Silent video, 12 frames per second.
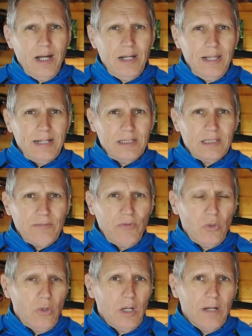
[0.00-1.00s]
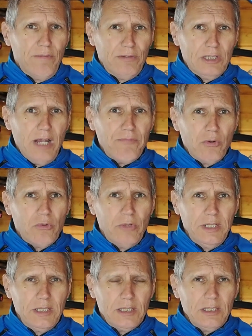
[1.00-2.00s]
and that's for several
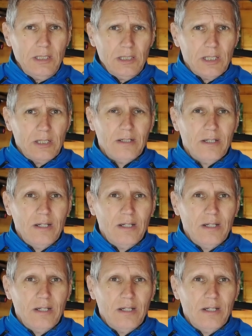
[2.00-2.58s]
reasons.